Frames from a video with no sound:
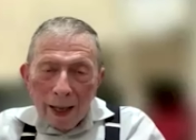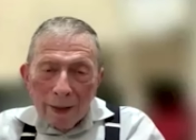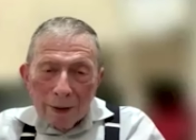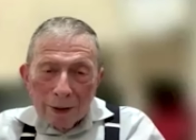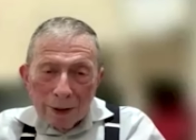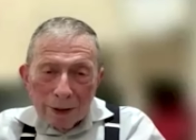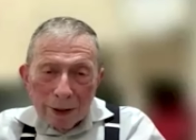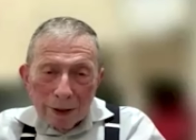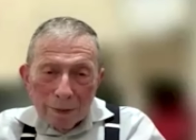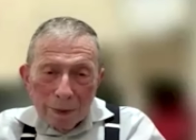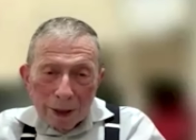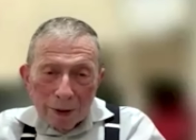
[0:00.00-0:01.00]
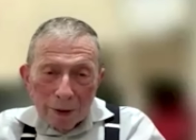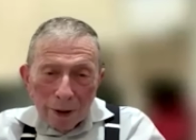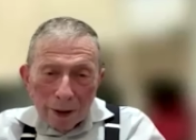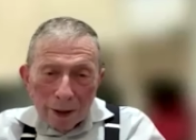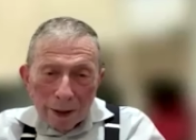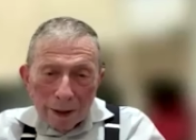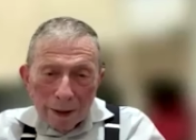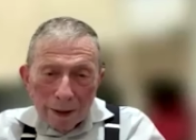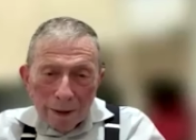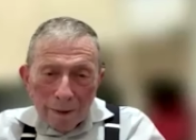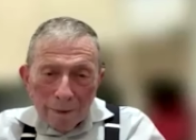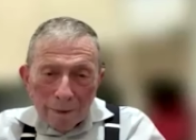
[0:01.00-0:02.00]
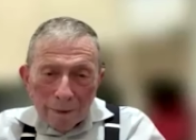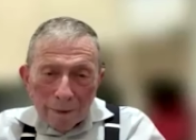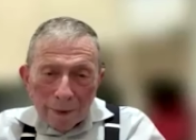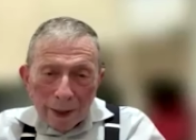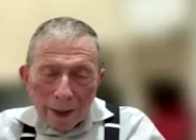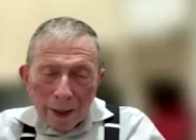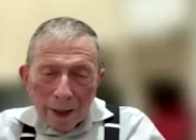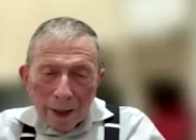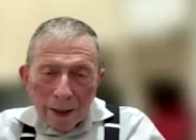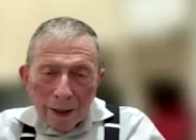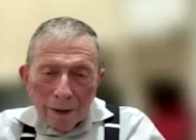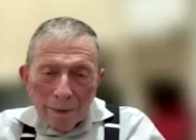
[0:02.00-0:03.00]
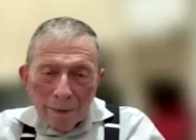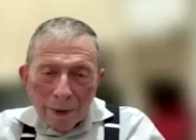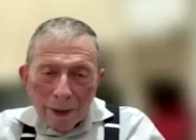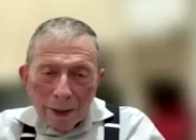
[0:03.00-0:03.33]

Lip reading: and this is just me talking, uh,